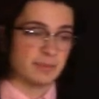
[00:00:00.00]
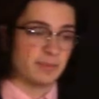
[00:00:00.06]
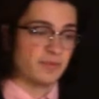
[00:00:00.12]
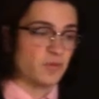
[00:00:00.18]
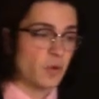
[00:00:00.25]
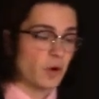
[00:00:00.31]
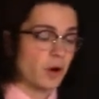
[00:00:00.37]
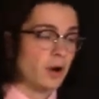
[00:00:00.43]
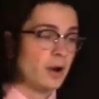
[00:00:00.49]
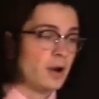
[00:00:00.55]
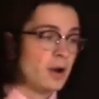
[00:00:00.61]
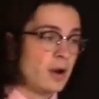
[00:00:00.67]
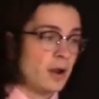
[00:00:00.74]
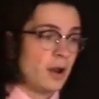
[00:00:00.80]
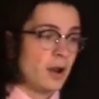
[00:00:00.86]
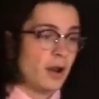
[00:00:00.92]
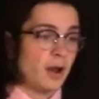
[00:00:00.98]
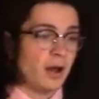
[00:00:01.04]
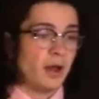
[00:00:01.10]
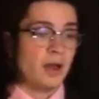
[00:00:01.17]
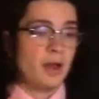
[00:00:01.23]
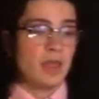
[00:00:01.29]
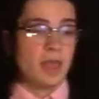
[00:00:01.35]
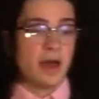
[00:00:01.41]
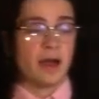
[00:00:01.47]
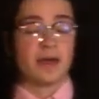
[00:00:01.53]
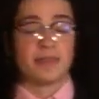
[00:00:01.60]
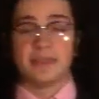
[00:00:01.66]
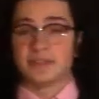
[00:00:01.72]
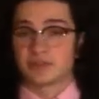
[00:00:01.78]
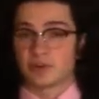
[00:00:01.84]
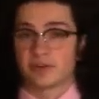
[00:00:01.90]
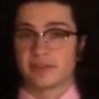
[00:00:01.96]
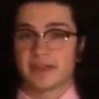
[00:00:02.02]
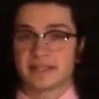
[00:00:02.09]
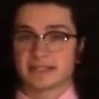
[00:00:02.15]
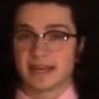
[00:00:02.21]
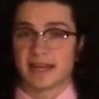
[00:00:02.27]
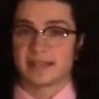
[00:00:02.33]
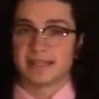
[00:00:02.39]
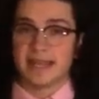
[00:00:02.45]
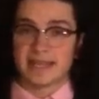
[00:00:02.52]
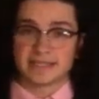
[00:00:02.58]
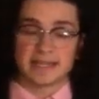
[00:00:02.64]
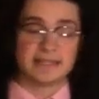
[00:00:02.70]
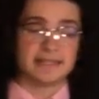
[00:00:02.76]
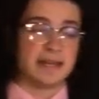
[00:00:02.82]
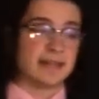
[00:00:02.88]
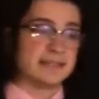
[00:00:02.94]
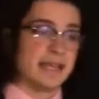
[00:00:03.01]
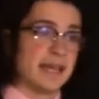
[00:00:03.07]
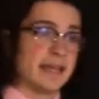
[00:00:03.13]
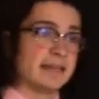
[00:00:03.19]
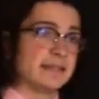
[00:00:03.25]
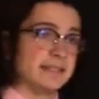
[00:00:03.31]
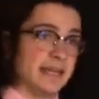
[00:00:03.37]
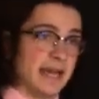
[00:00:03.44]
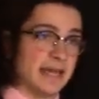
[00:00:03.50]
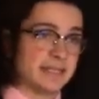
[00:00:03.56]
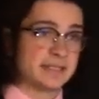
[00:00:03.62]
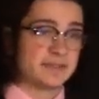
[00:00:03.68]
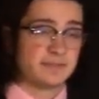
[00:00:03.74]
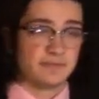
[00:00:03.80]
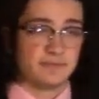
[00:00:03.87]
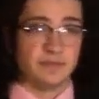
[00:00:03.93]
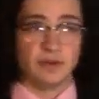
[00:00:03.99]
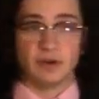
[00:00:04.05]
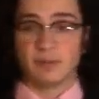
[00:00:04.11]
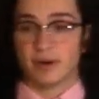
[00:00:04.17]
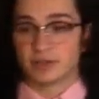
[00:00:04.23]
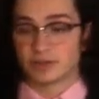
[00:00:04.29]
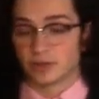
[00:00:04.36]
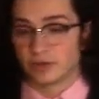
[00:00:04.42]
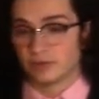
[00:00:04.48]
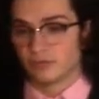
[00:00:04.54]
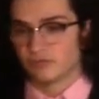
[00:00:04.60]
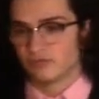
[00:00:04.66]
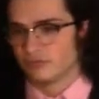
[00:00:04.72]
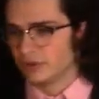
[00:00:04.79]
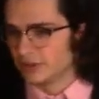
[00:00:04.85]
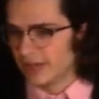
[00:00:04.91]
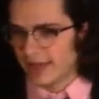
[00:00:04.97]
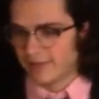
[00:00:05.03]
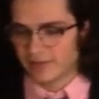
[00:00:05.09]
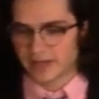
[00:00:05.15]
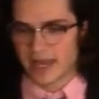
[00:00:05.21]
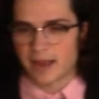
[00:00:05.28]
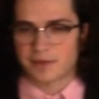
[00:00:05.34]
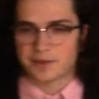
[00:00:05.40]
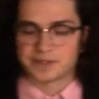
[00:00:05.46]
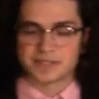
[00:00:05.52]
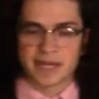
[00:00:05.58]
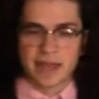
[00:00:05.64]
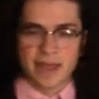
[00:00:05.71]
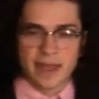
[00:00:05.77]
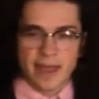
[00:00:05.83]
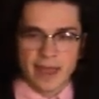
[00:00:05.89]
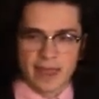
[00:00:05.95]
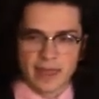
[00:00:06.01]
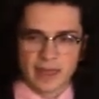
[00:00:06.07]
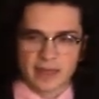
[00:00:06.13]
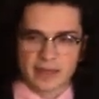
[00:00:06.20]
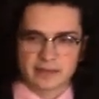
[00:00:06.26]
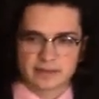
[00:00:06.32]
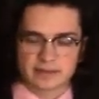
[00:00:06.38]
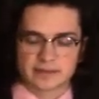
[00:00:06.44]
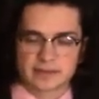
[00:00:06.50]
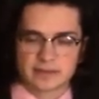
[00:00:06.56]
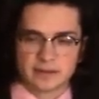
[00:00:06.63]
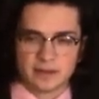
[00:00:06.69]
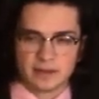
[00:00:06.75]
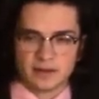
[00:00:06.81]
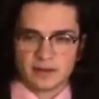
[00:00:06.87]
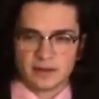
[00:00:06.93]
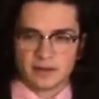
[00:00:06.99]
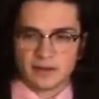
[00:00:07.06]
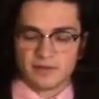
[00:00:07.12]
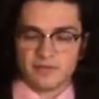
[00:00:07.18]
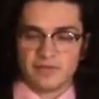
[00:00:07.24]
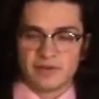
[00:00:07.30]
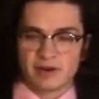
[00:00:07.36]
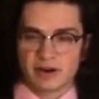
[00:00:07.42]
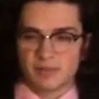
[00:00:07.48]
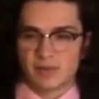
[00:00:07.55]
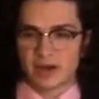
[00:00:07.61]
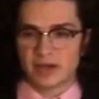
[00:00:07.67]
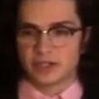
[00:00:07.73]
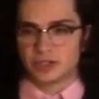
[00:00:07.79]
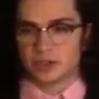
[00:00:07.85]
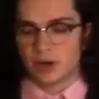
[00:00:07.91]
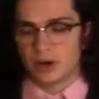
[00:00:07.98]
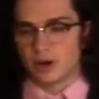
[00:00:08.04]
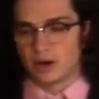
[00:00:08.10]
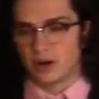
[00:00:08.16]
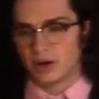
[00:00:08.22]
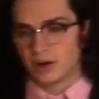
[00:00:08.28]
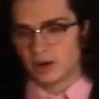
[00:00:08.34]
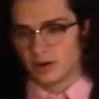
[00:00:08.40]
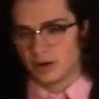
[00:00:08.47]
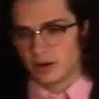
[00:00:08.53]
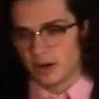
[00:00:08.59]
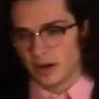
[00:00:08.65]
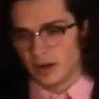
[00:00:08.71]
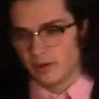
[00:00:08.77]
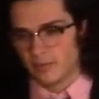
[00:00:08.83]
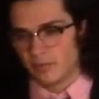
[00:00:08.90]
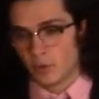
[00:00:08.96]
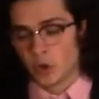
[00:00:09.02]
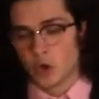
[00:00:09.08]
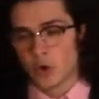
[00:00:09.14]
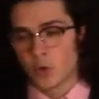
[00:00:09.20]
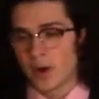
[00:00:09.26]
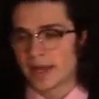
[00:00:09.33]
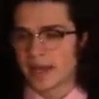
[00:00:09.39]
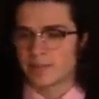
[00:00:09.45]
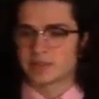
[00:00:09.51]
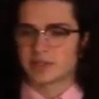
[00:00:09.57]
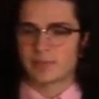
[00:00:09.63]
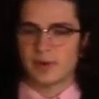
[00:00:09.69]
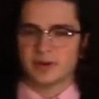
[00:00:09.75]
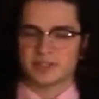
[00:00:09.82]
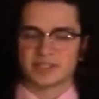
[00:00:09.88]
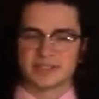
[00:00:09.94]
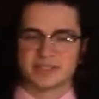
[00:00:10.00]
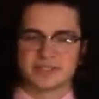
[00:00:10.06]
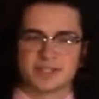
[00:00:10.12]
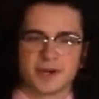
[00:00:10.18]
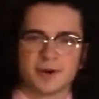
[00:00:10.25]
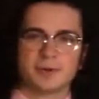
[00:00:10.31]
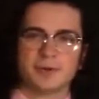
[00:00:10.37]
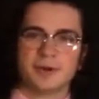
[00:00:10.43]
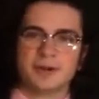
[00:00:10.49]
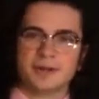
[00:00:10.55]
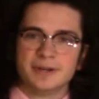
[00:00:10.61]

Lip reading: before, these are all things that, yes, I did attend. Yes, very much are real-life accounts, and very much are who I am as a person. So